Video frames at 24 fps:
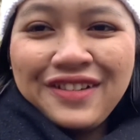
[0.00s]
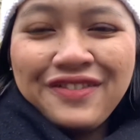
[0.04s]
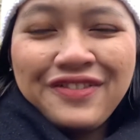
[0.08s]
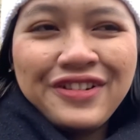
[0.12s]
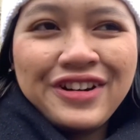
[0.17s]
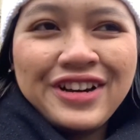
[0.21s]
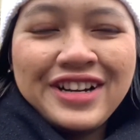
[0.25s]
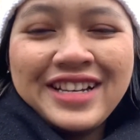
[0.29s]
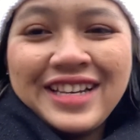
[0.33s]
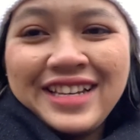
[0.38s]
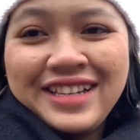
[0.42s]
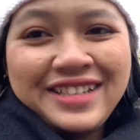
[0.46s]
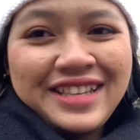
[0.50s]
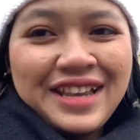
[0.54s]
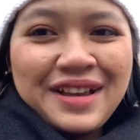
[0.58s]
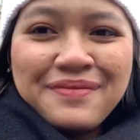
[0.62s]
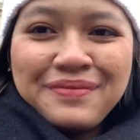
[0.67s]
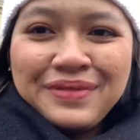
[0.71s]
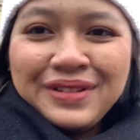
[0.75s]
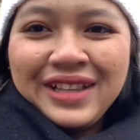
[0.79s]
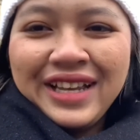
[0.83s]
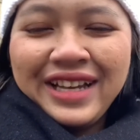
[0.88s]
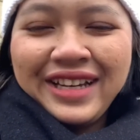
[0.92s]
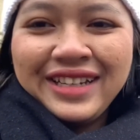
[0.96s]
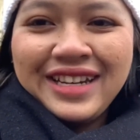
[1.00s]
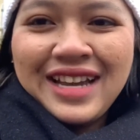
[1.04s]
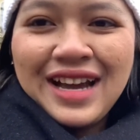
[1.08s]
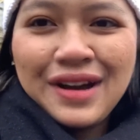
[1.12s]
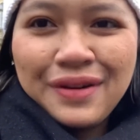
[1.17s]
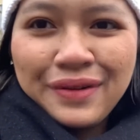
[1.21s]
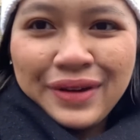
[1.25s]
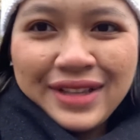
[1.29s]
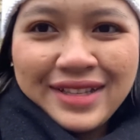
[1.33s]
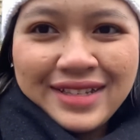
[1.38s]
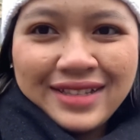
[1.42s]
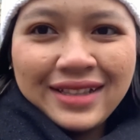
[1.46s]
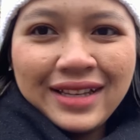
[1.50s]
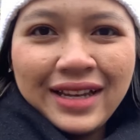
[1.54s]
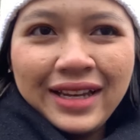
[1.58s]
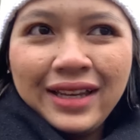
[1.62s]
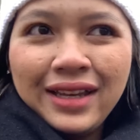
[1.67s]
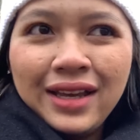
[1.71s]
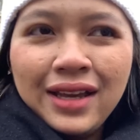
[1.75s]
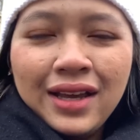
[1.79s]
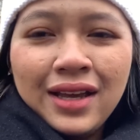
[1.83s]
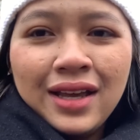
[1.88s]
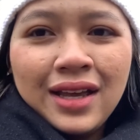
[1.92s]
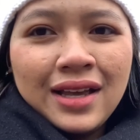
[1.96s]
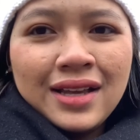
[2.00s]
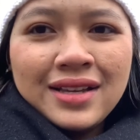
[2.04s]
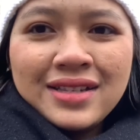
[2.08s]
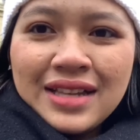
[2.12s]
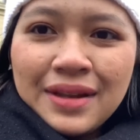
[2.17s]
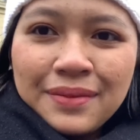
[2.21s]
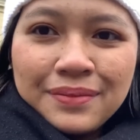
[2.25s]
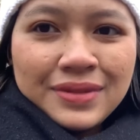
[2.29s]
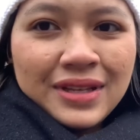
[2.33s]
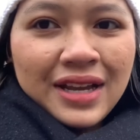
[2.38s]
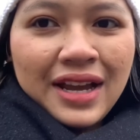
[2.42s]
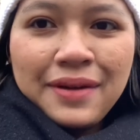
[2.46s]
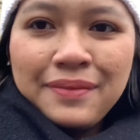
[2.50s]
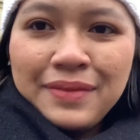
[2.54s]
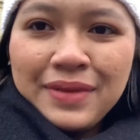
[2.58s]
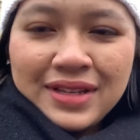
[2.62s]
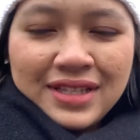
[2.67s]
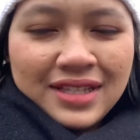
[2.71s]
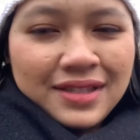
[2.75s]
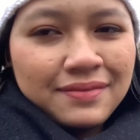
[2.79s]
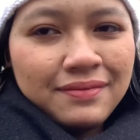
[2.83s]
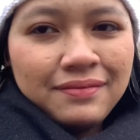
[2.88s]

For example, like now it's like sometimes it's